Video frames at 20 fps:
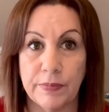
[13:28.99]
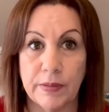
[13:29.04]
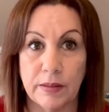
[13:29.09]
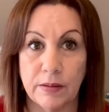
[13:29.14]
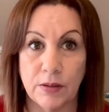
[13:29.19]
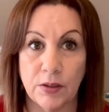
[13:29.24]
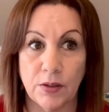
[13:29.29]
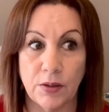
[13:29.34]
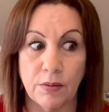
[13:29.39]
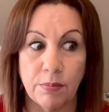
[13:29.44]

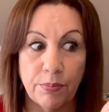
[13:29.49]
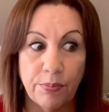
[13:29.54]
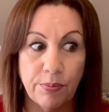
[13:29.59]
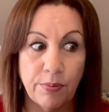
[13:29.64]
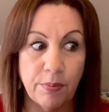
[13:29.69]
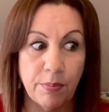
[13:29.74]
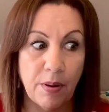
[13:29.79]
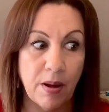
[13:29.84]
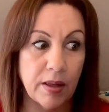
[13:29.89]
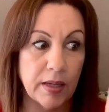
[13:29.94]
you know,
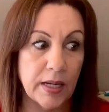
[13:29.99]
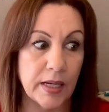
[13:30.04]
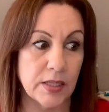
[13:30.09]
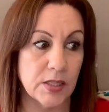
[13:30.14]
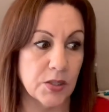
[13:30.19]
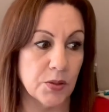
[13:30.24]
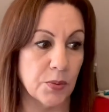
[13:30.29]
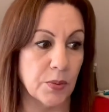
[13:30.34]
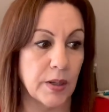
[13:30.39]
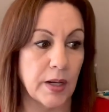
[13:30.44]

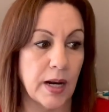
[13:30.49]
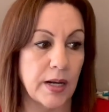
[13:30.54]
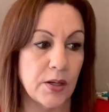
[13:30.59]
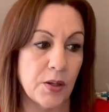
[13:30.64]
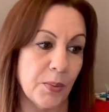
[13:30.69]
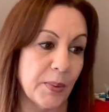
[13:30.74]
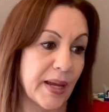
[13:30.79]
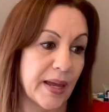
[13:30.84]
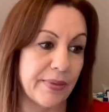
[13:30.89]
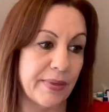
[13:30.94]
polyester one. I
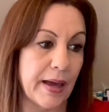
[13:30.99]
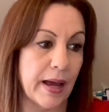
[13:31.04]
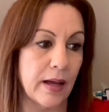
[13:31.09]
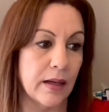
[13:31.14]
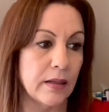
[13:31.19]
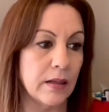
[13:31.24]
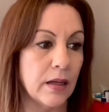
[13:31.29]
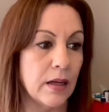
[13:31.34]
don't get that.